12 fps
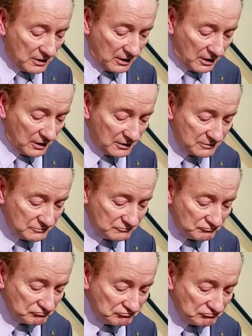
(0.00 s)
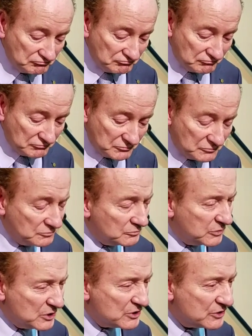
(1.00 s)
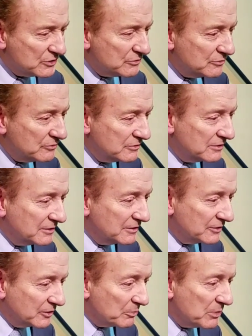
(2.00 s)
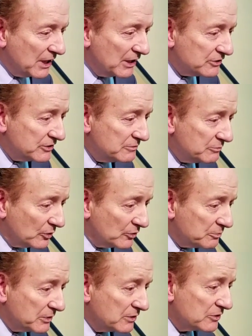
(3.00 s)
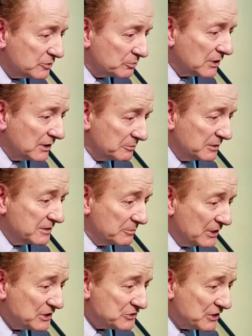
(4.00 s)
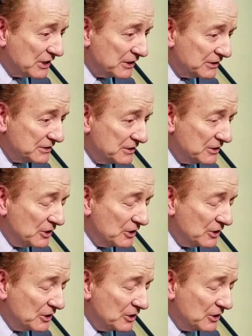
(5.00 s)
Um, pursue your passion, both because you'll probably be the best at it,